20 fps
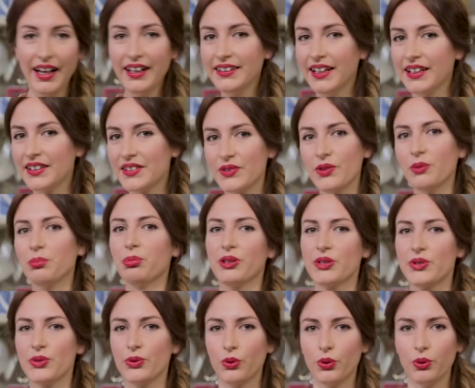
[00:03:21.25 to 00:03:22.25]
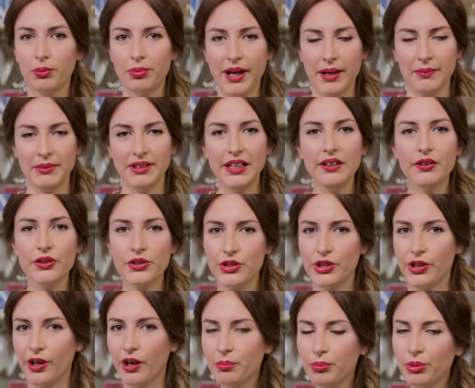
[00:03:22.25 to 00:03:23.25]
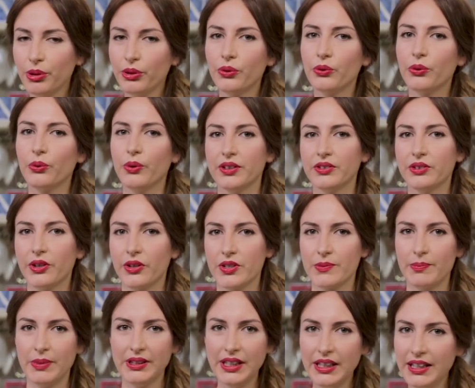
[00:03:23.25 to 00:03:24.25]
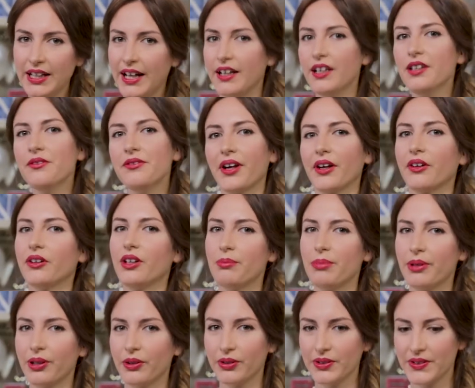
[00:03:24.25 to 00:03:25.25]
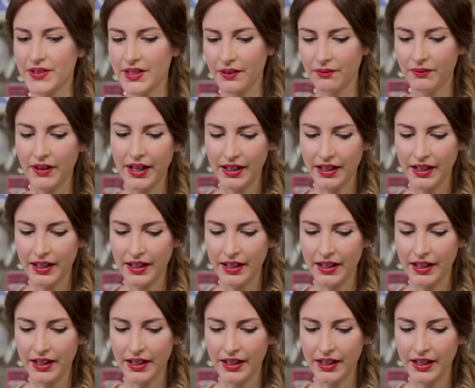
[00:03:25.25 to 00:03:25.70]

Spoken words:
Now I can take care of the syrup with which I will brush the strawberries to